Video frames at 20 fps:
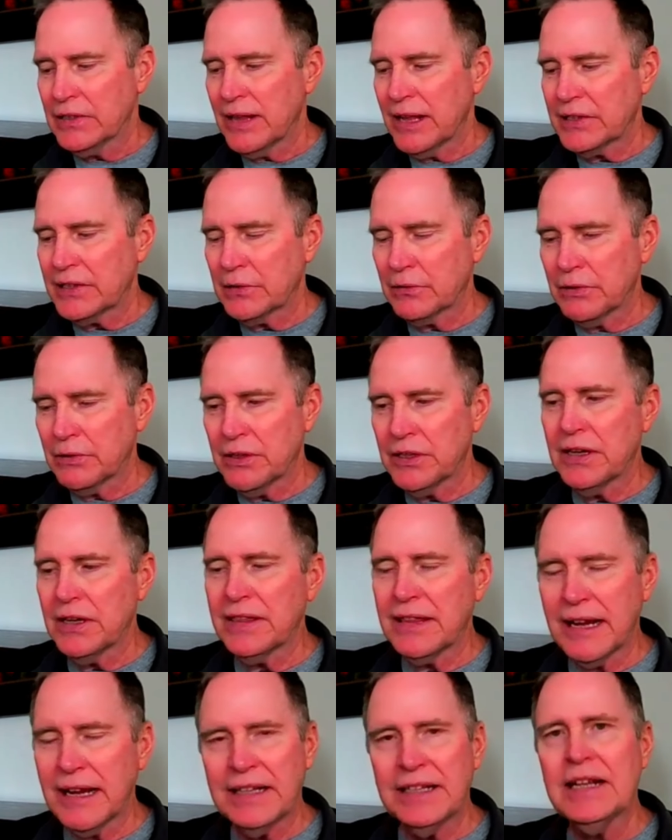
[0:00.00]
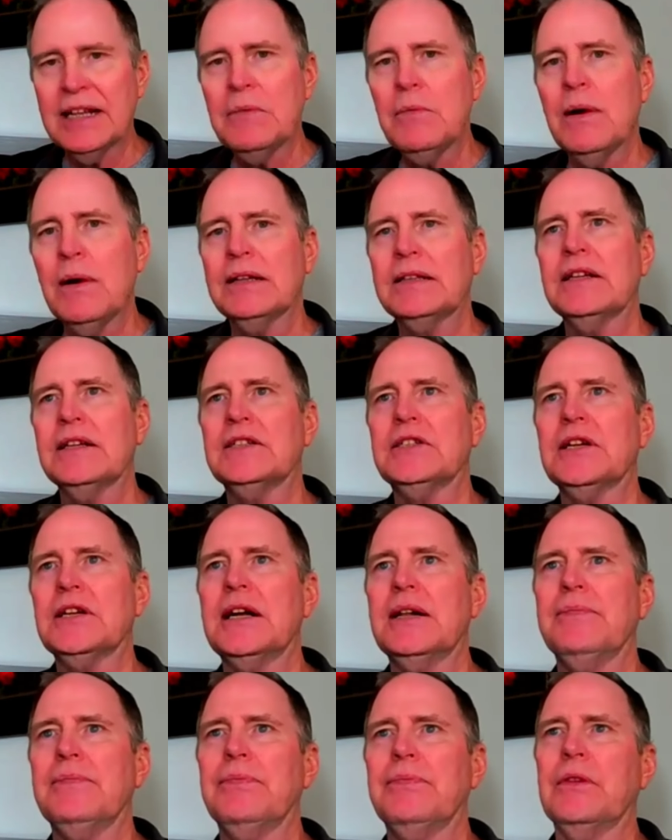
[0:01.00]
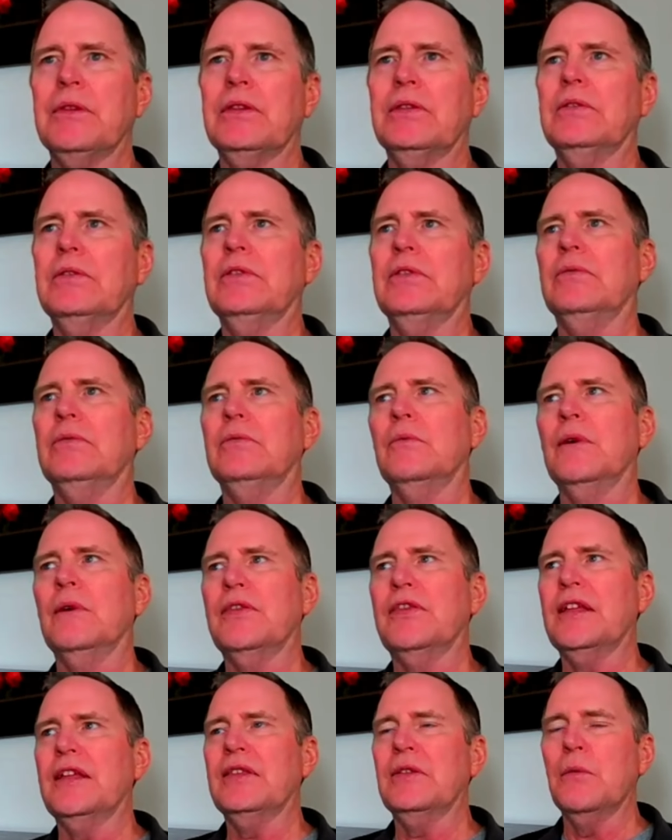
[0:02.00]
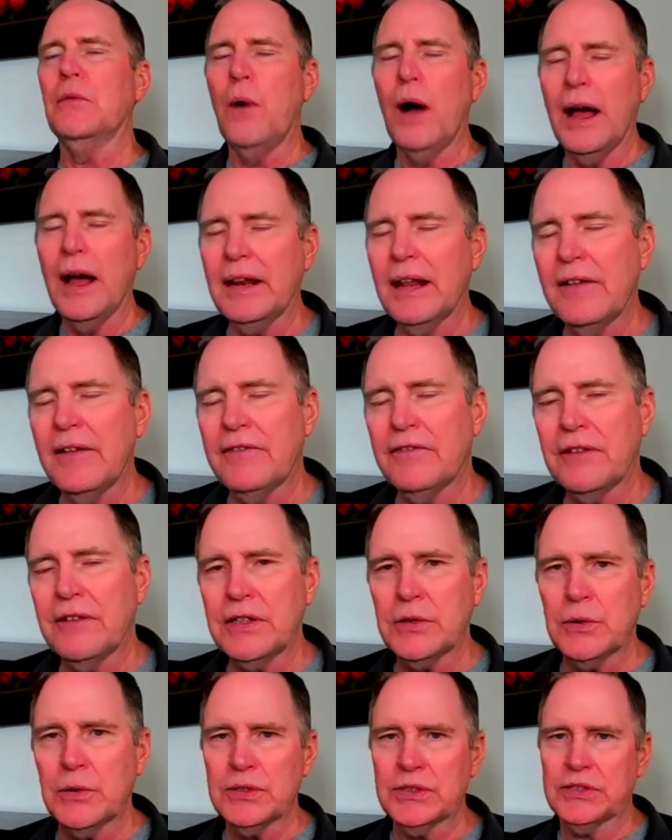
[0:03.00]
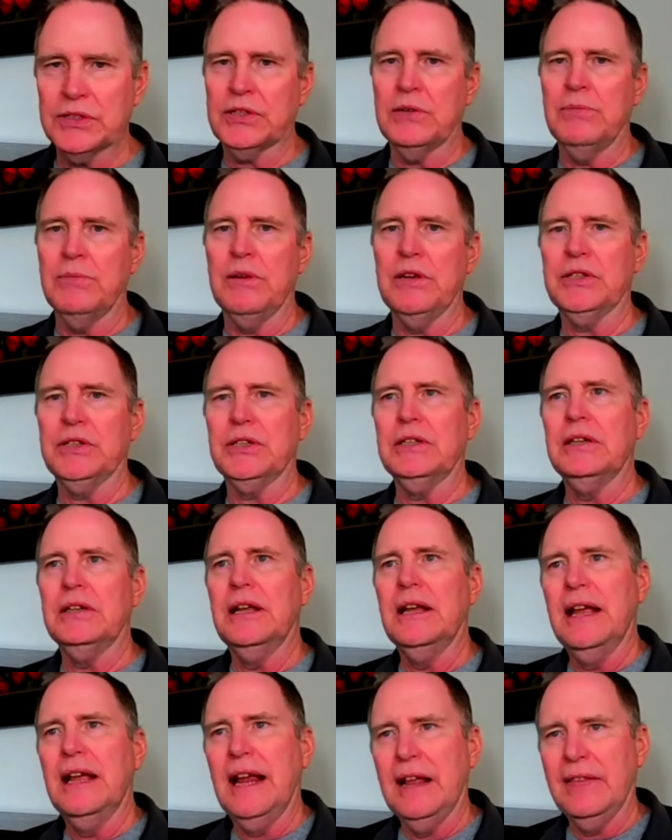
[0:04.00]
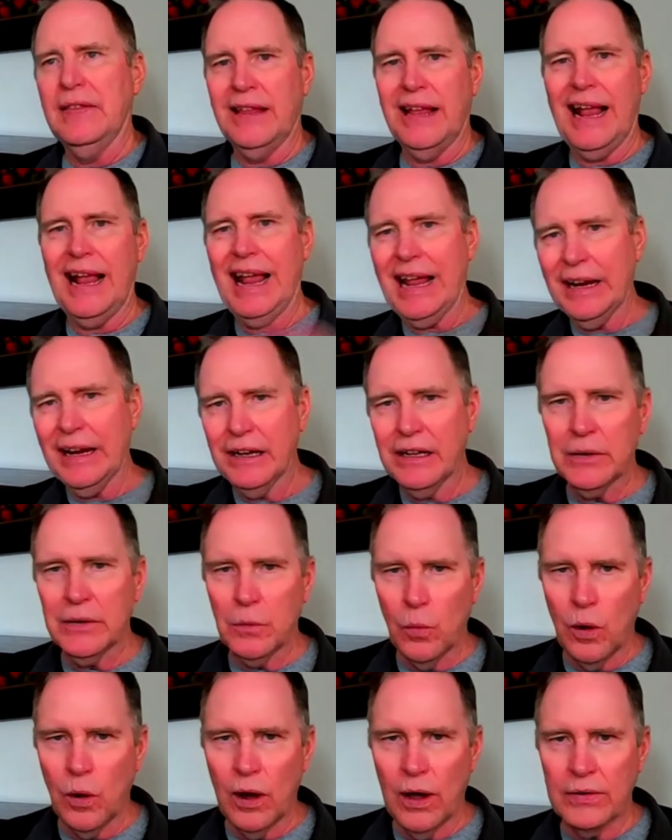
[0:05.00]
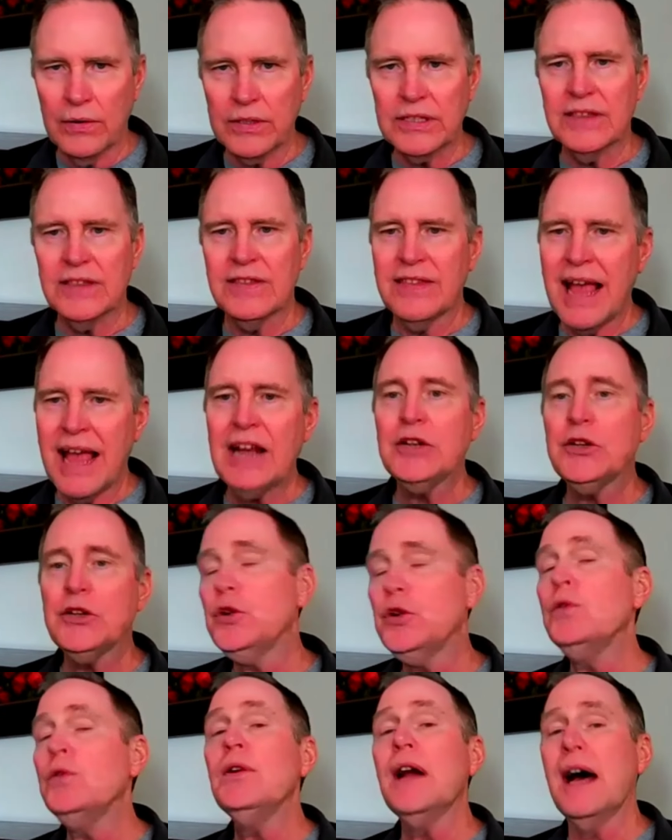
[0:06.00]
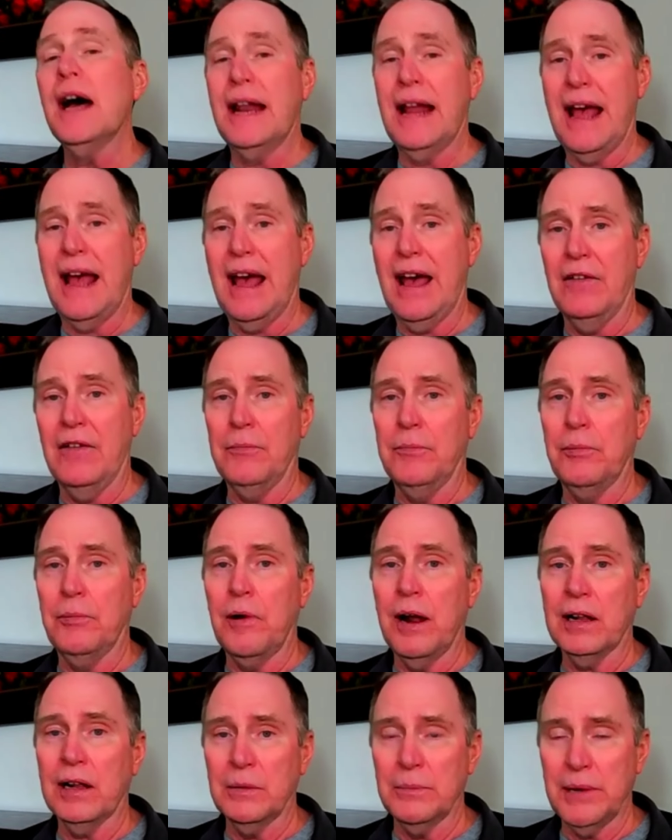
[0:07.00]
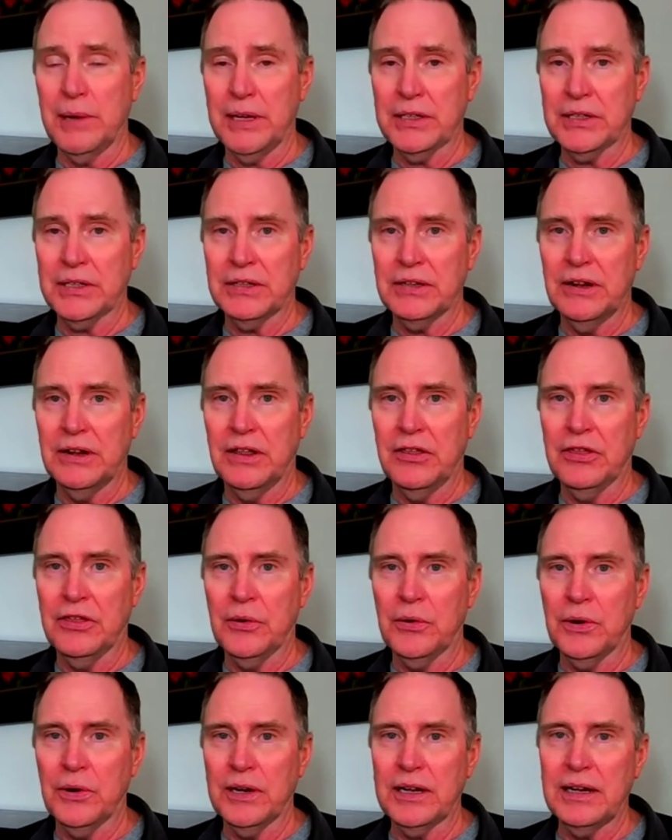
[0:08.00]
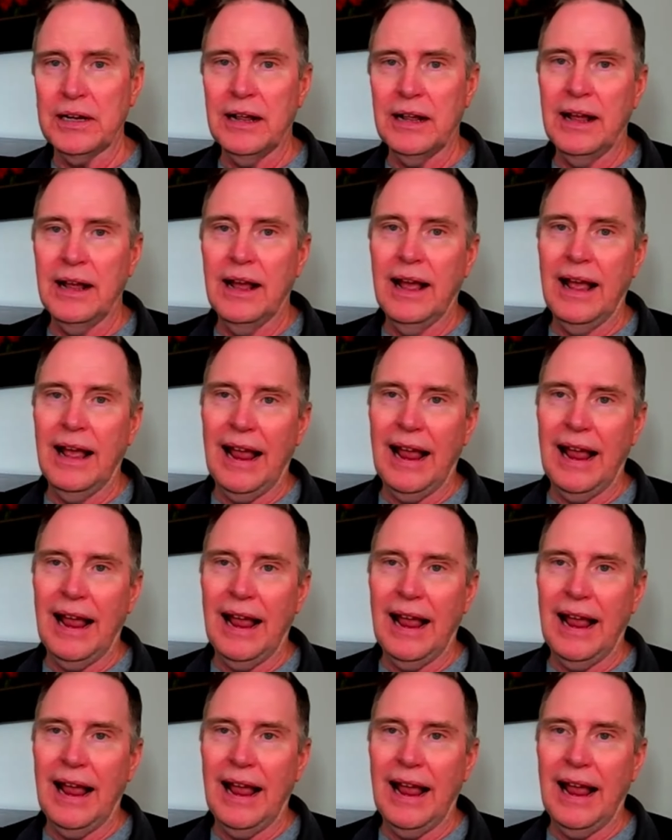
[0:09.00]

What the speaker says: So that's a real good thing. I did want to touch on one thing. The Wildlife Resources Commission in the inland waters, they do not have proclamation authority,